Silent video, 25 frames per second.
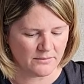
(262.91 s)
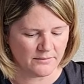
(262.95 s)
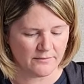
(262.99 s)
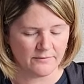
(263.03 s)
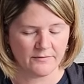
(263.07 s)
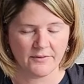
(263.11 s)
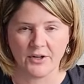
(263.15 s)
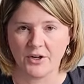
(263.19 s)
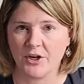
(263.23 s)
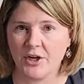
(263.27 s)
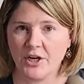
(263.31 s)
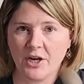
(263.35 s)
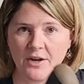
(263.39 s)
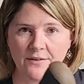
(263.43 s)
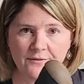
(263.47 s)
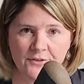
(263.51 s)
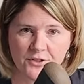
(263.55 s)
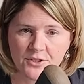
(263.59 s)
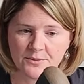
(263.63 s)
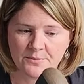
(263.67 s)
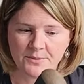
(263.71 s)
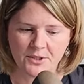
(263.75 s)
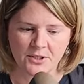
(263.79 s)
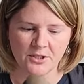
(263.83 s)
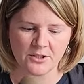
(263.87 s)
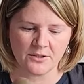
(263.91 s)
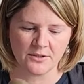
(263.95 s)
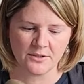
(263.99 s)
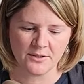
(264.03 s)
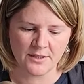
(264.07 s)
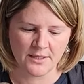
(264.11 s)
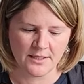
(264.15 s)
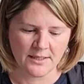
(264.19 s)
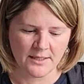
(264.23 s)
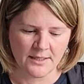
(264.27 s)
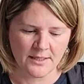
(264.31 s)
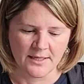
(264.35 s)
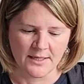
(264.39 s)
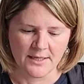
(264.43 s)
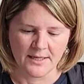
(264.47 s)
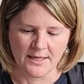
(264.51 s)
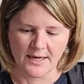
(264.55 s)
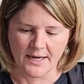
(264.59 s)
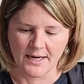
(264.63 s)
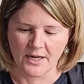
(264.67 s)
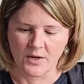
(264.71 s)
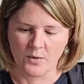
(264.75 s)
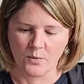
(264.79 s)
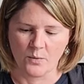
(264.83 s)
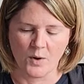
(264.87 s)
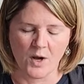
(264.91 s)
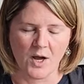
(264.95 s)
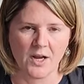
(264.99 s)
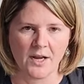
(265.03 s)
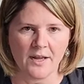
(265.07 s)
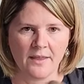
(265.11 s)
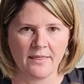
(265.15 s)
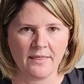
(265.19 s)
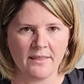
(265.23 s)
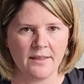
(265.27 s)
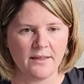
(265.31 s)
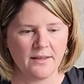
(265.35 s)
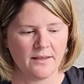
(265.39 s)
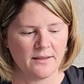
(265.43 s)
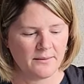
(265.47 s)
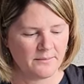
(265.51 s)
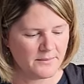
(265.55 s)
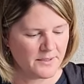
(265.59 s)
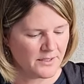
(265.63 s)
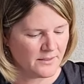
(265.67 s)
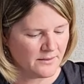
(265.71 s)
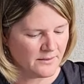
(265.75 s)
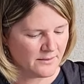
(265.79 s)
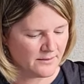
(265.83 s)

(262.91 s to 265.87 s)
very comfortable. I could walk in them.